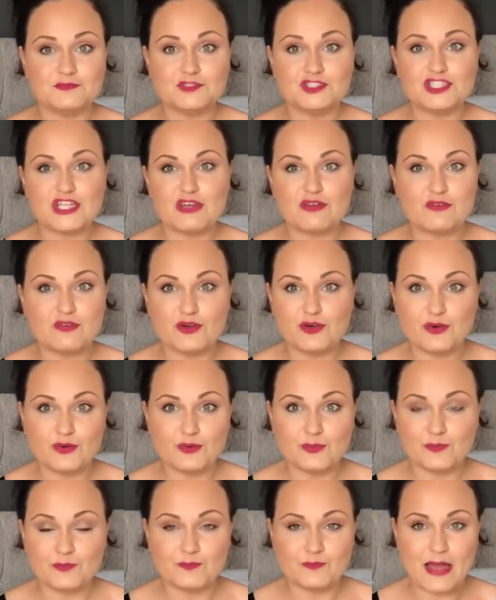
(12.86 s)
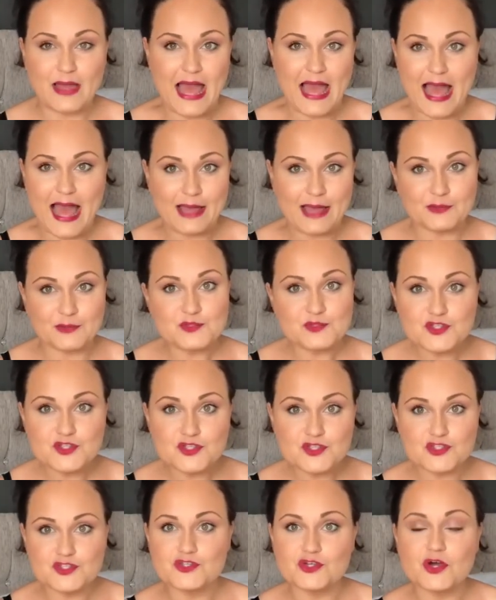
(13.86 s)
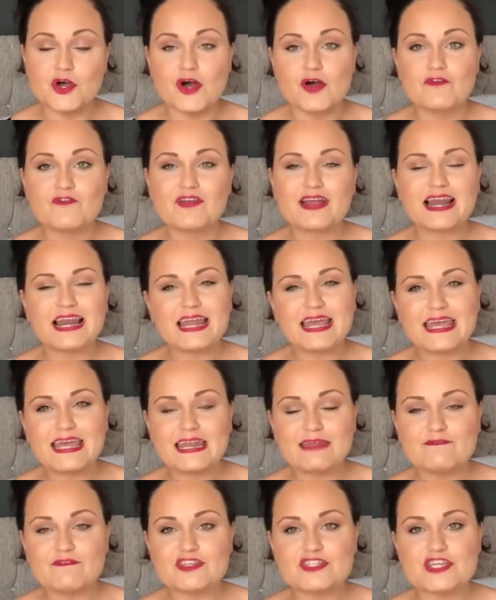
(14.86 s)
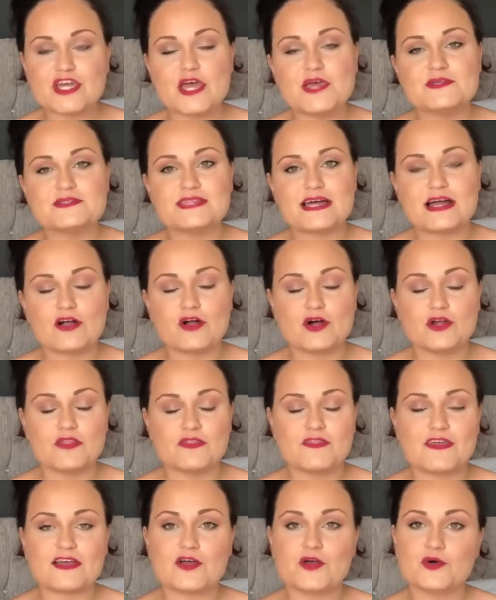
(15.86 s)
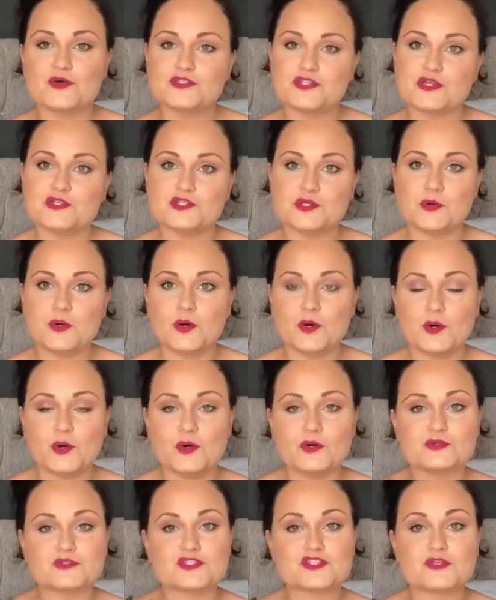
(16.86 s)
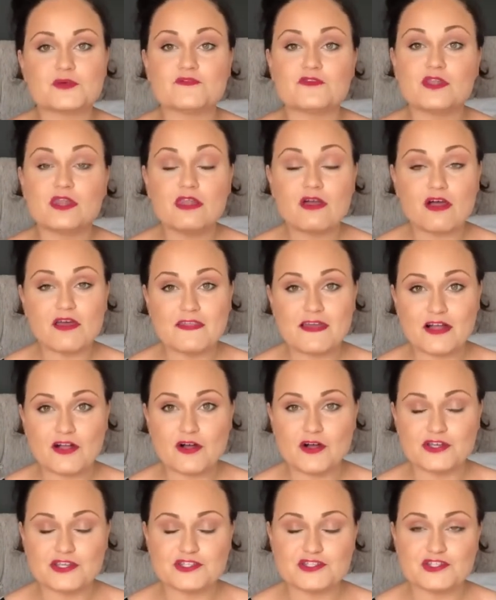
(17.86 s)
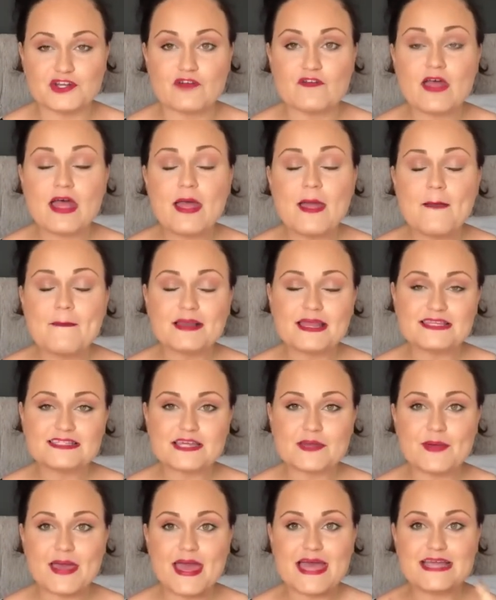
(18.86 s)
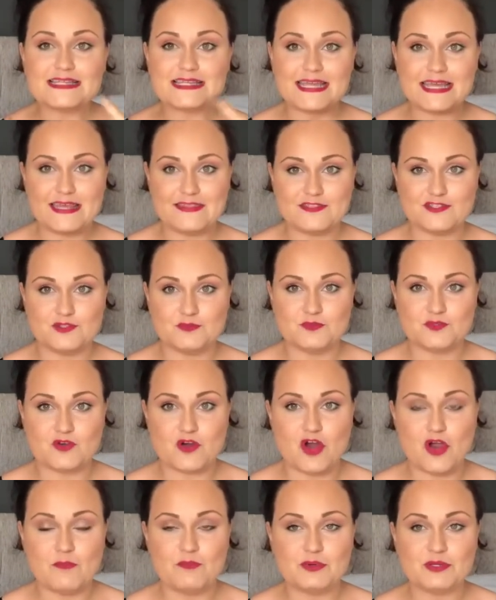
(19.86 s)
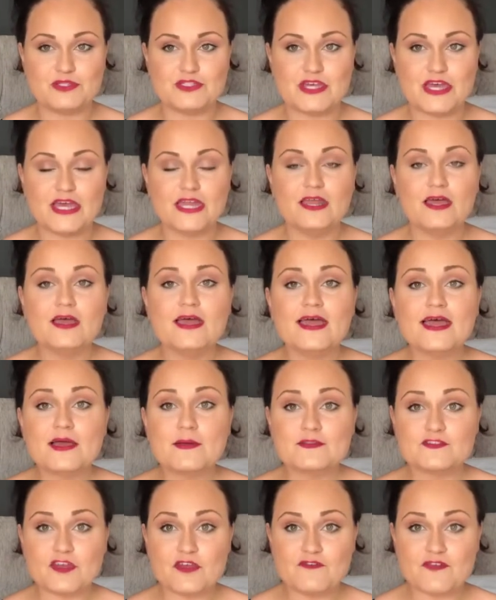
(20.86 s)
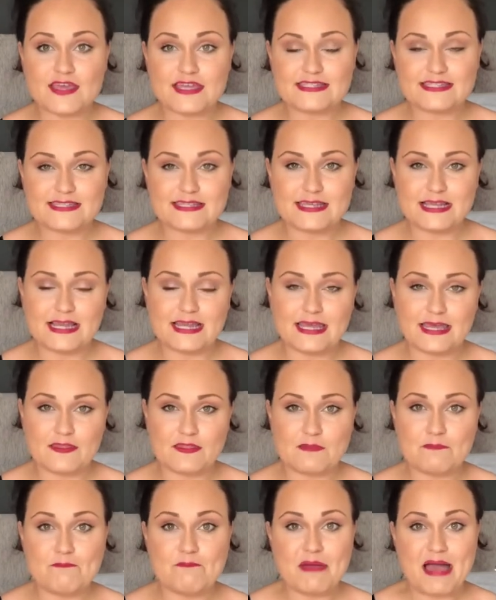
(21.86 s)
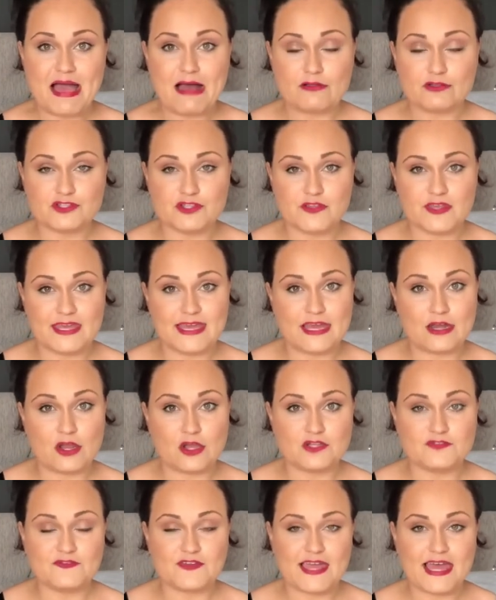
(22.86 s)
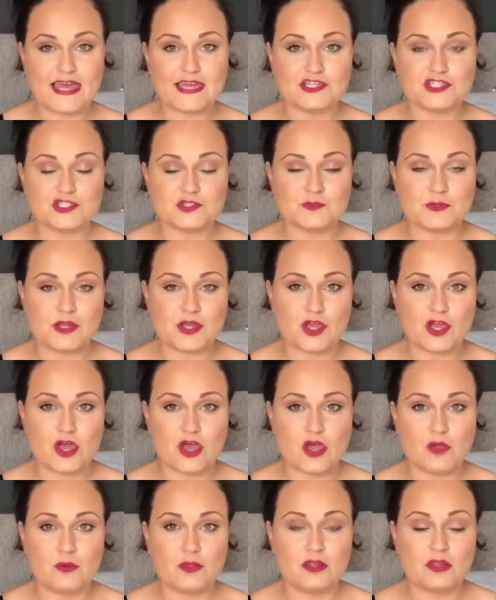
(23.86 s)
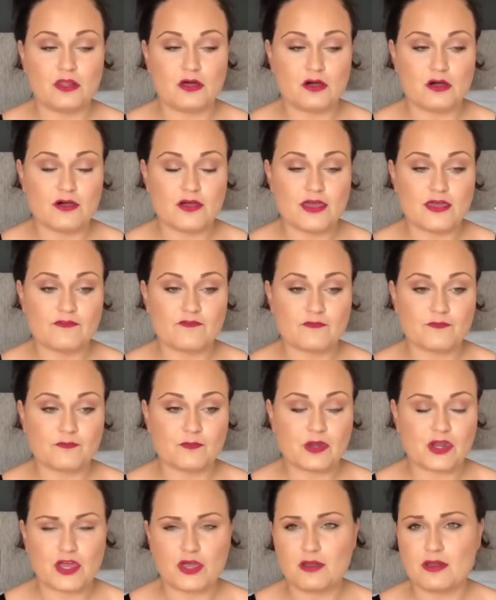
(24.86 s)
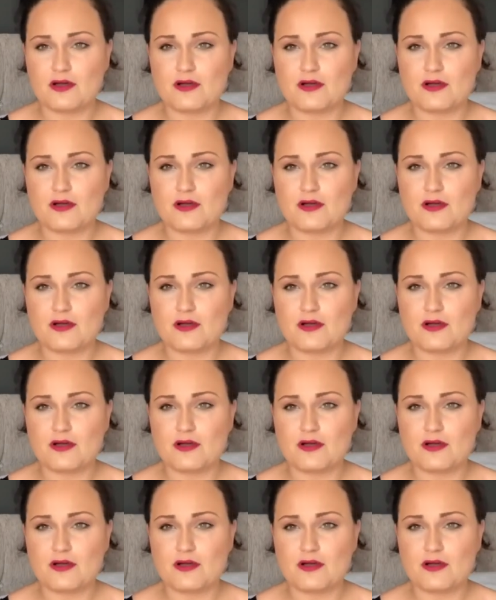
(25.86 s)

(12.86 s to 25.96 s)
general house stuff, cleaning videos, that kind of thing. I also do hauls. So if you like that kind of stuff, please go ahead and hit the subscribe button. Don't forget to click the bell so that you get notifications when I go live. When